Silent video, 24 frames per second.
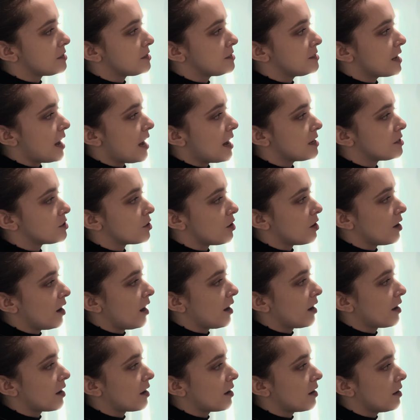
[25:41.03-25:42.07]

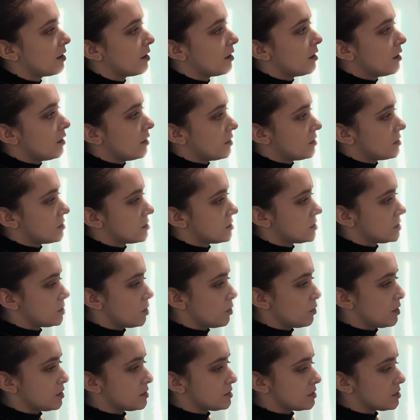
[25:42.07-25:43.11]
diatonic. So
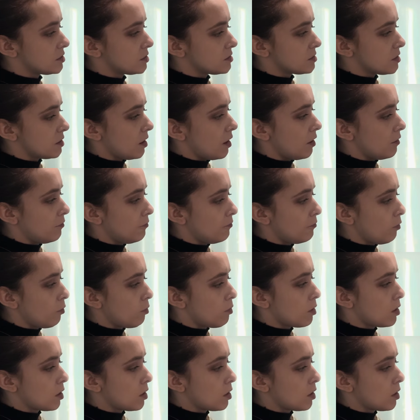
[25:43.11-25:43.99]
this is a 4